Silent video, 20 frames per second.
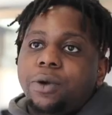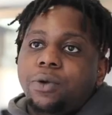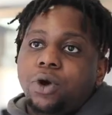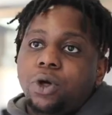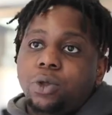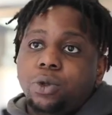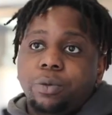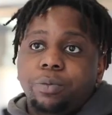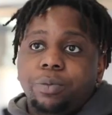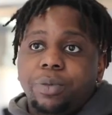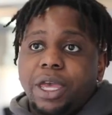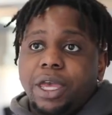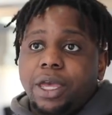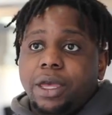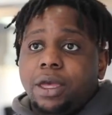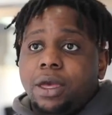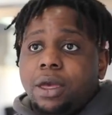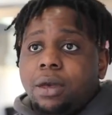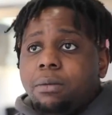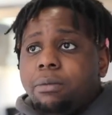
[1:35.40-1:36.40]
role would be
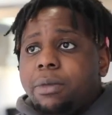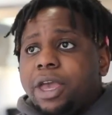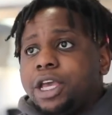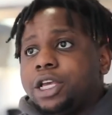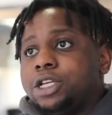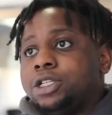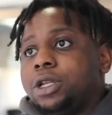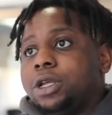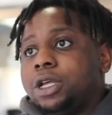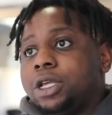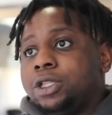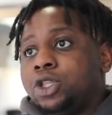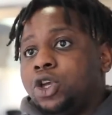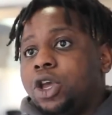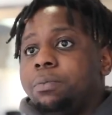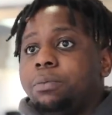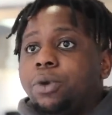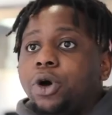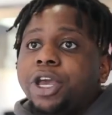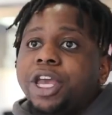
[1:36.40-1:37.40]

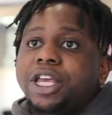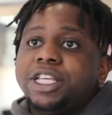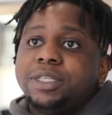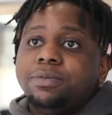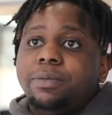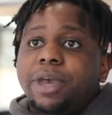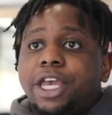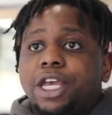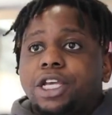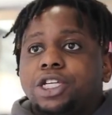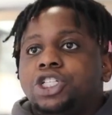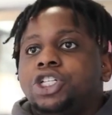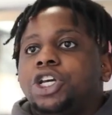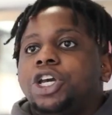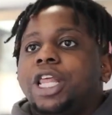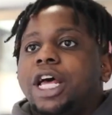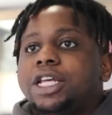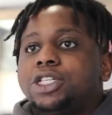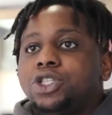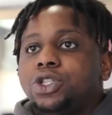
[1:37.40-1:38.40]
doing bookings, making sure
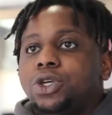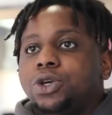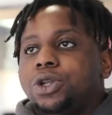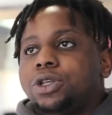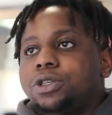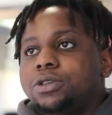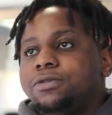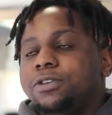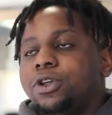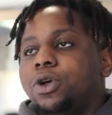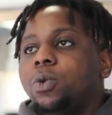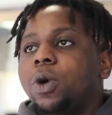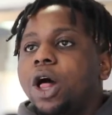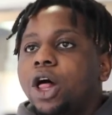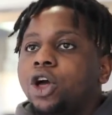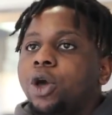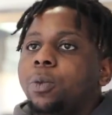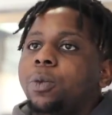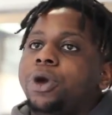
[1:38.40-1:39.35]
that students feel welcome